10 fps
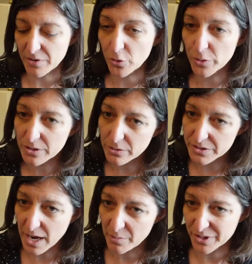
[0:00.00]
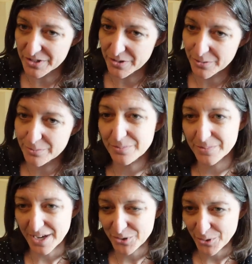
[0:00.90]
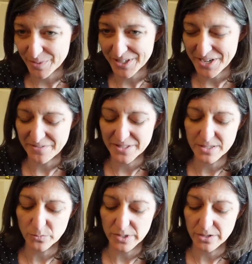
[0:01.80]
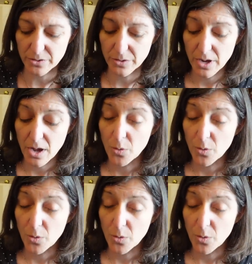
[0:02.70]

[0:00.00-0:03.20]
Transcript: a critical time window, now termed the Davidson window,